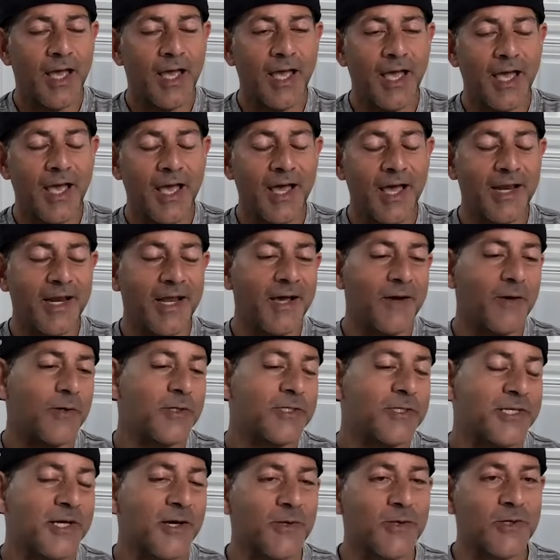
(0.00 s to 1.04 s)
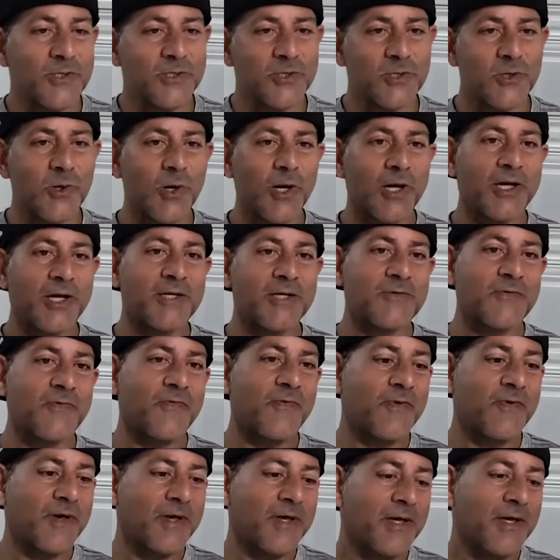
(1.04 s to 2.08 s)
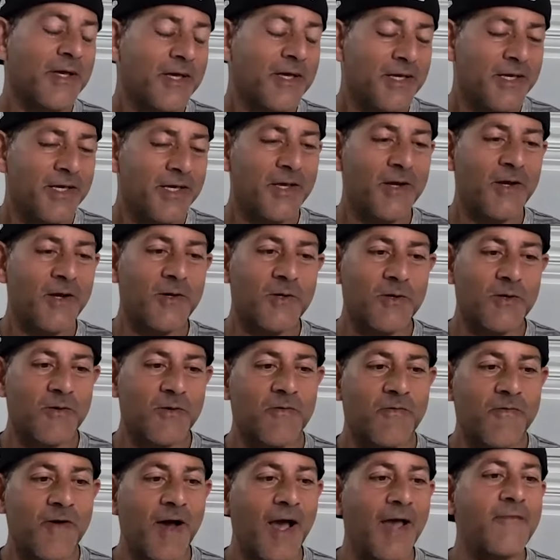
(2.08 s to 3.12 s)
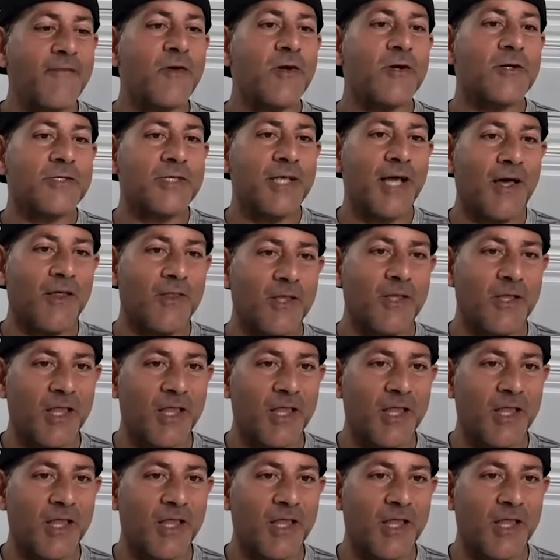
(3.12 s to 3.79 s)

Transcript: And I always tell this story because, 5 years down